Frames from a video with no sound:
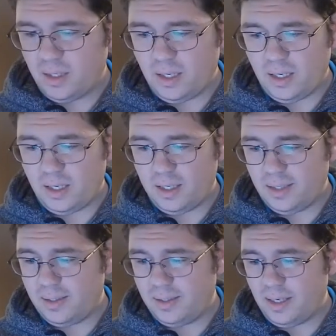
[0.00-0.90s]

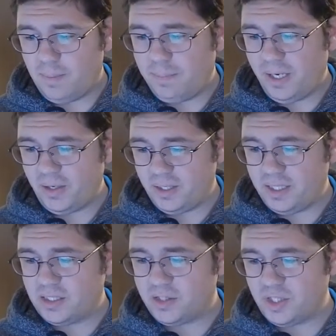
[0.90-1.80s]
Uh, apparently,
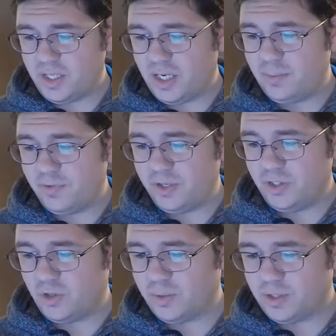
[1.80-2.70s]
it's also the name of an
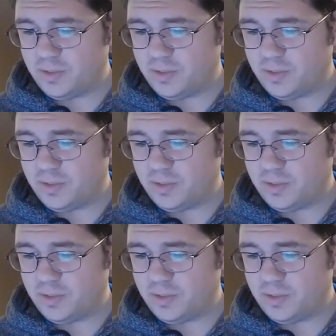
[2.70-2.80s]
adorable